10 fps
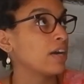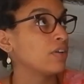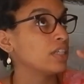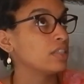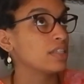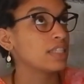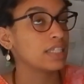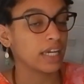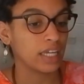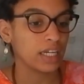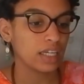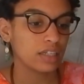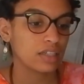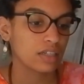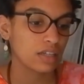down and stain
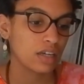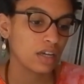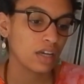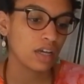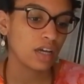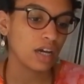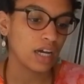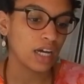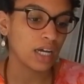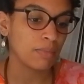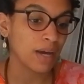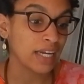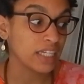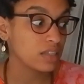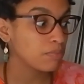it.
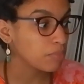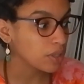I need to